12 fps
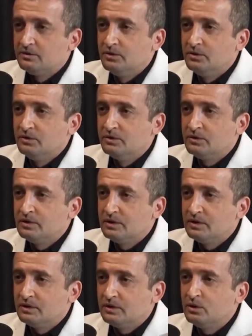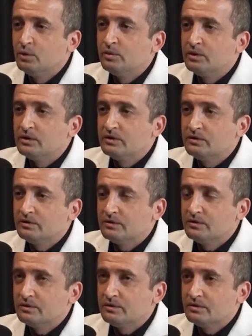used in a humorous
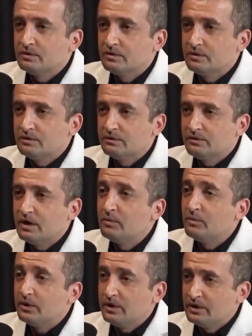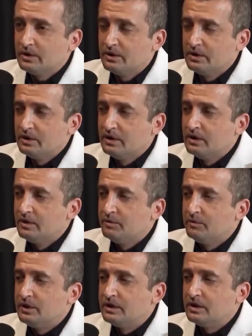framework,
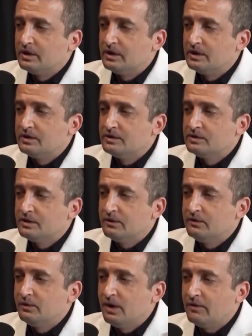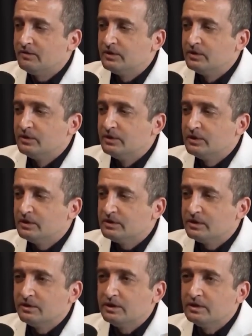because if you have to look, it's
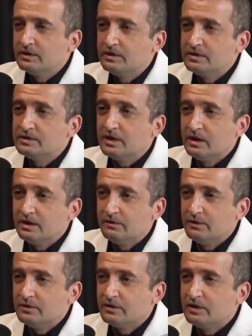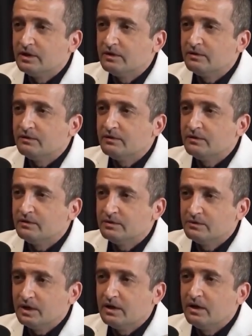like looking to the sun. If you stare at it
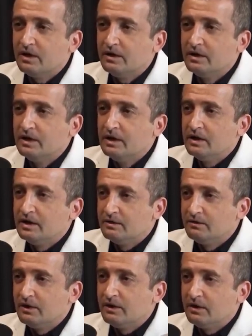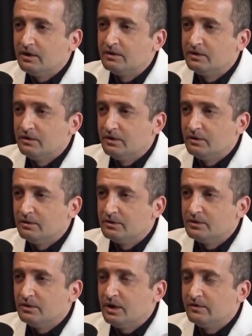straight on, it's very hard to do.
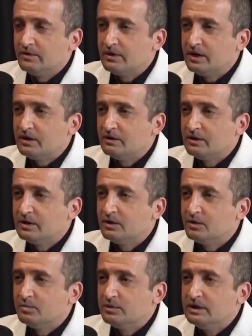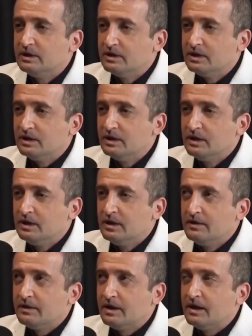So you have to kind of look at it obliquely,
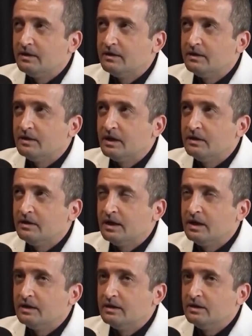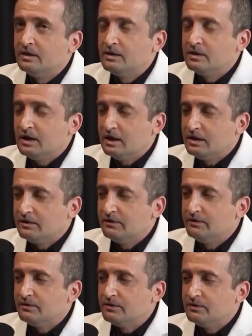and then you kind
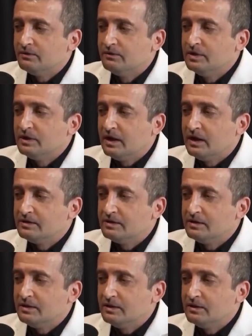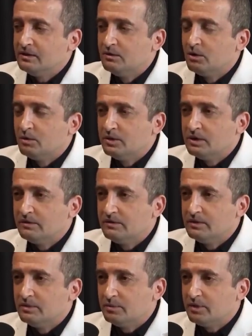of realizing the enormity of
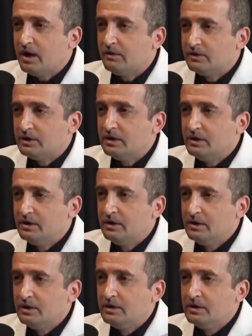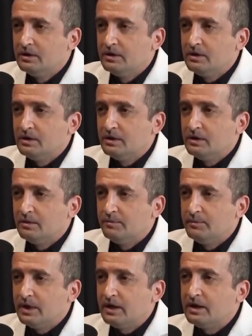the depravity.
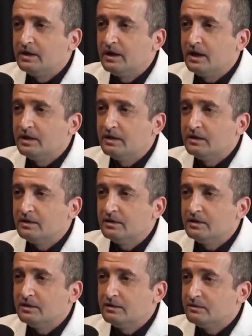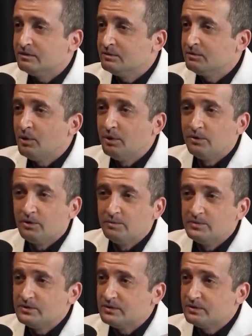And again,
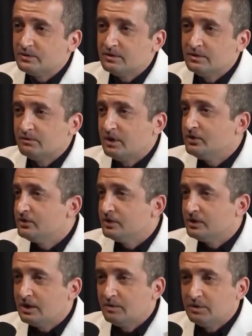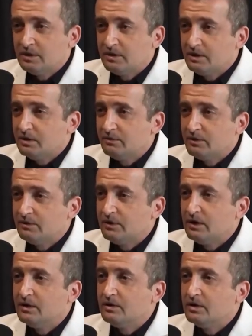pogroms in Russia had been a thing for a
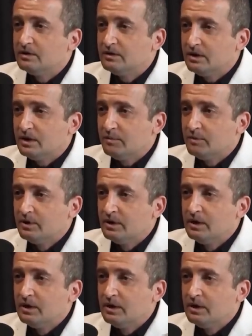very long time,